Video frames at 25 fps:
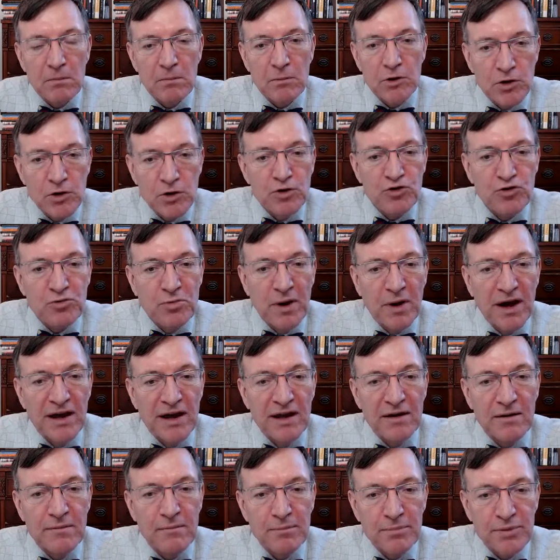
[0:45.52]
use
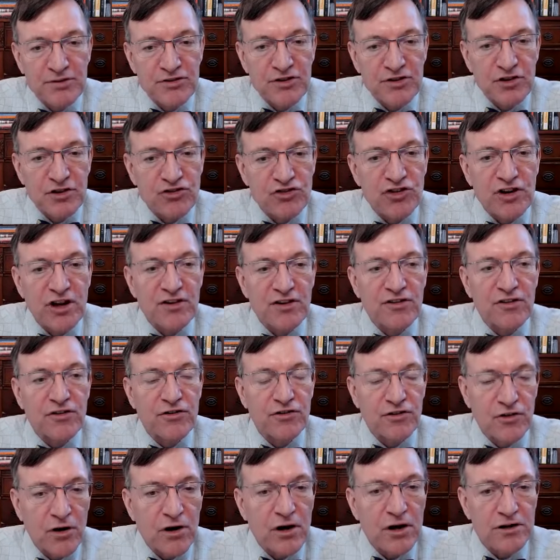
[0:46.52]
my position as a
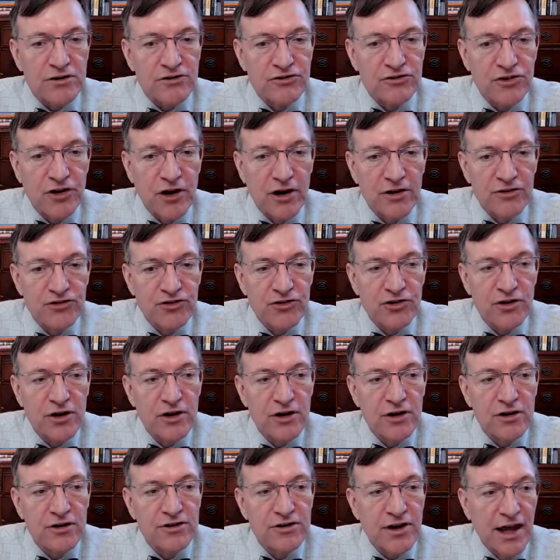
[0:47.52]
circuit judge
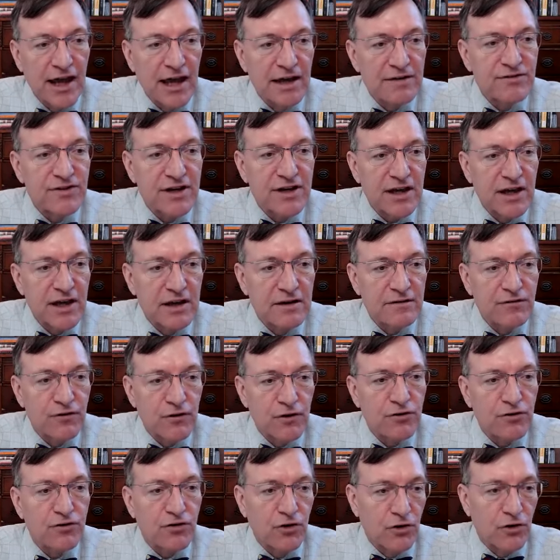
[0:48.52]
to advocate
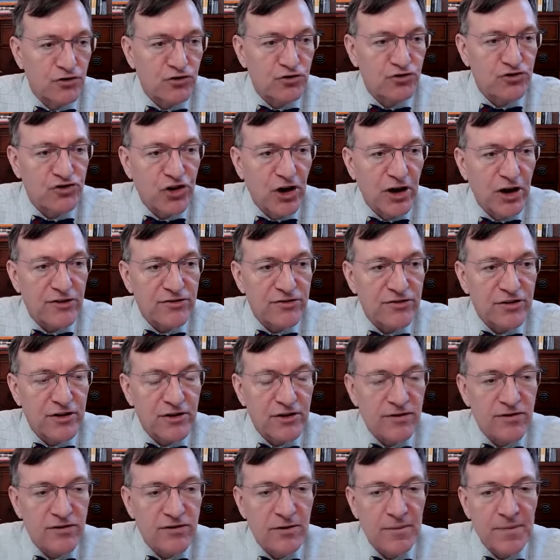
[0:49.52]
for social
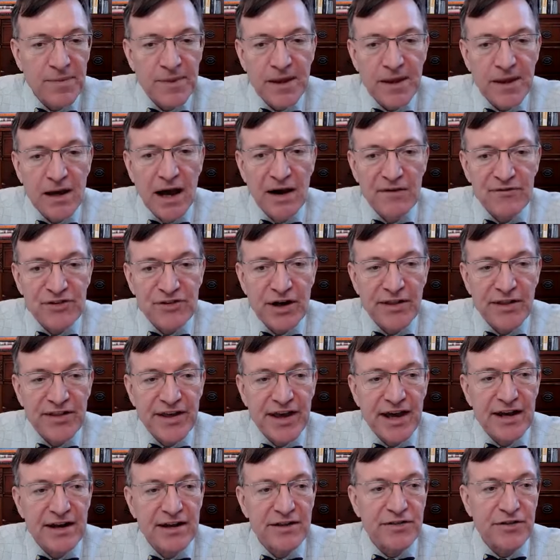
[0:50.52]
justice. I've done
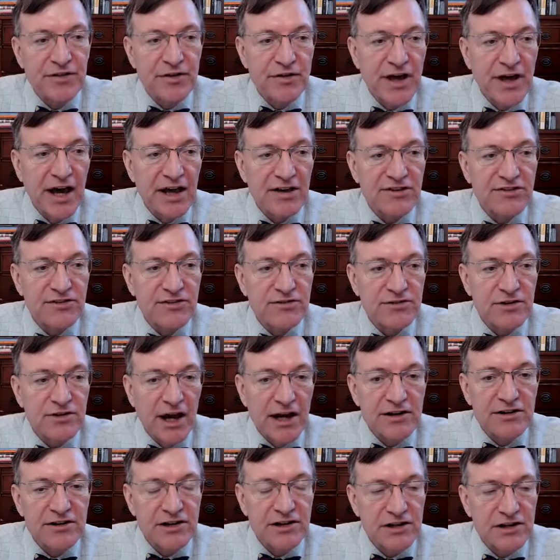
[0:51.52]
that in the last
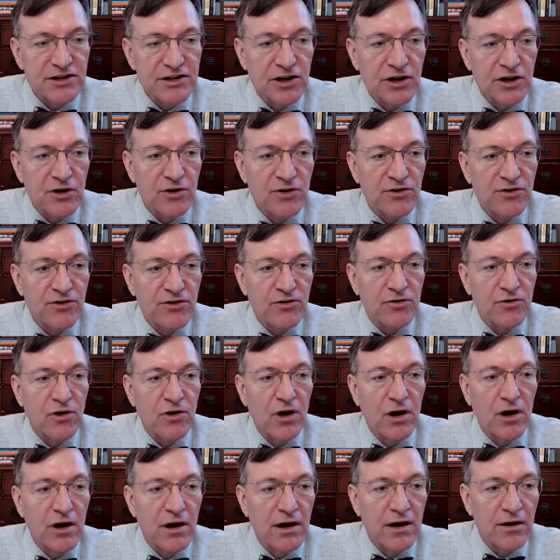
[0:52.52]
19 years,
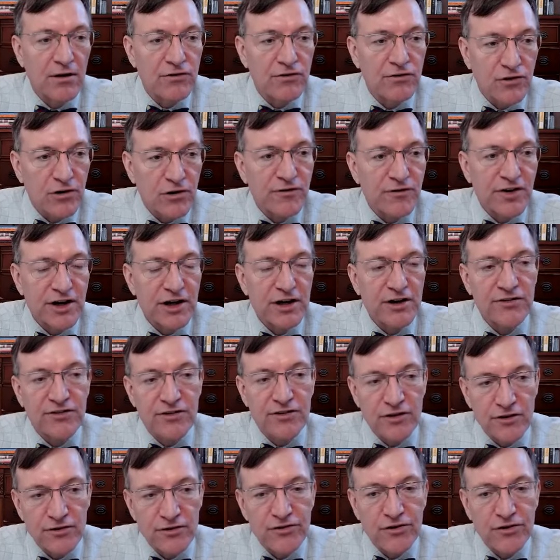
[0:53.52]
serving
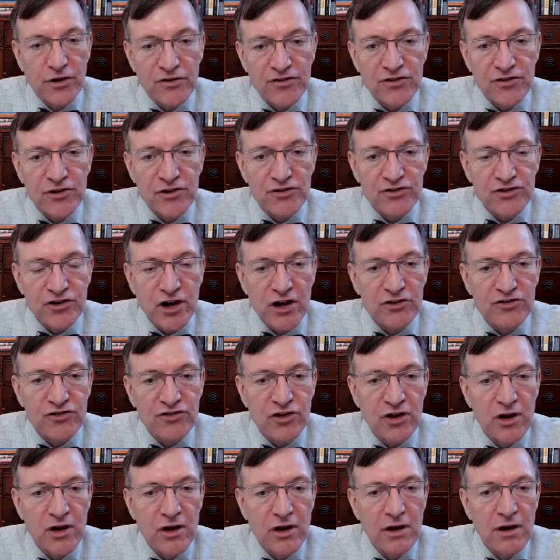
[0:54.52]
as an associate
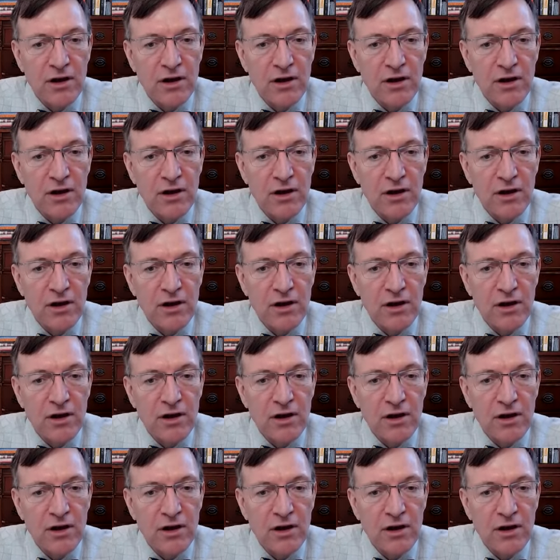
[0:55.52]
judge.